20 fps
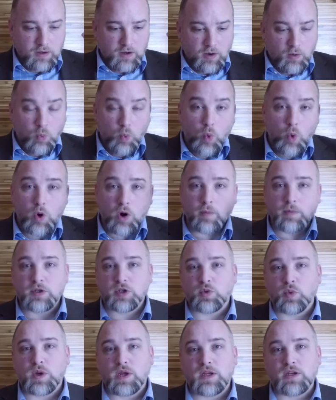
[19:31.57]
war
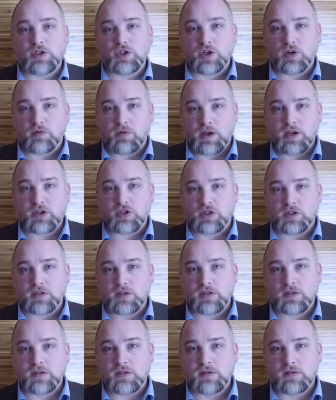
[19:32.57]
between
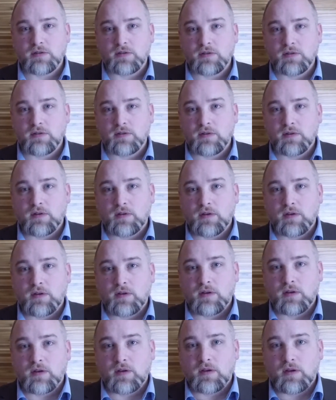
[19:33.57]
generations,
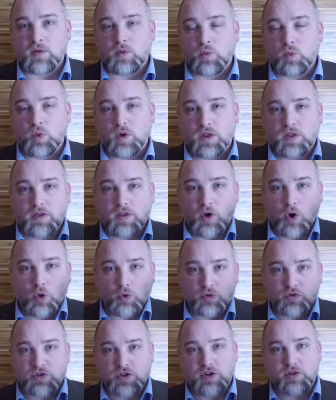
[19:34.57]
with
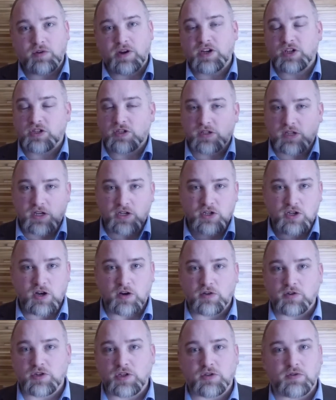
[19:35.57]
older generations and
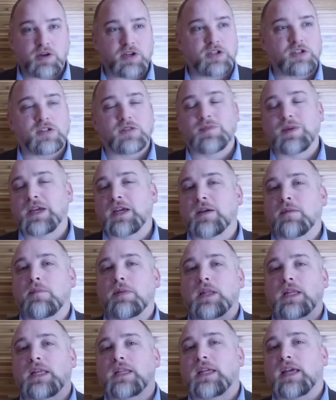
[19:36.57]
younger generations being
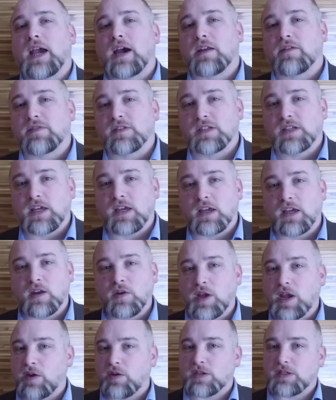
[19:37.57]
completely out of sync.
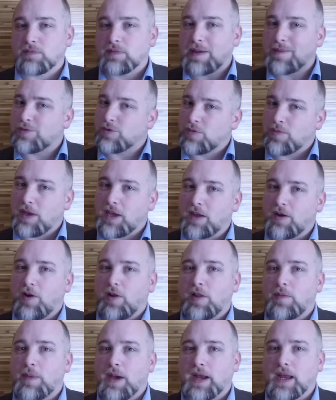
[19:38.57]
And sometimes we make it
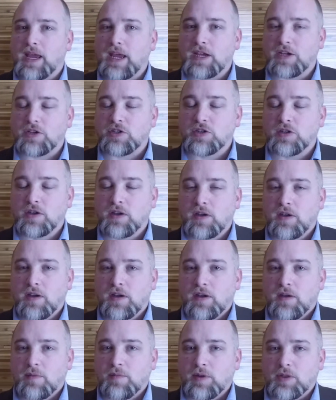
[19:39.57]
all about age.
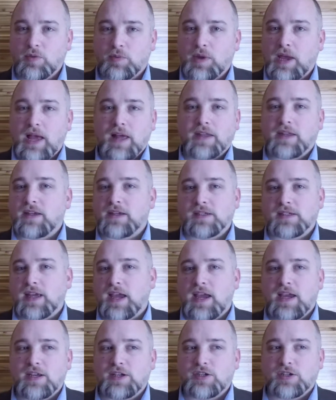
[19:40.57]
But the reality is
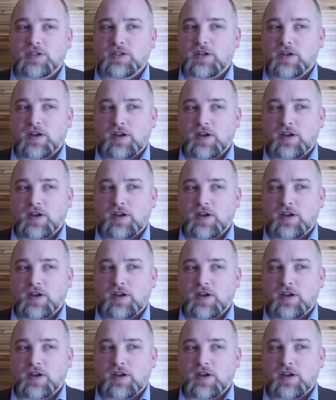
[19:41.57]
age,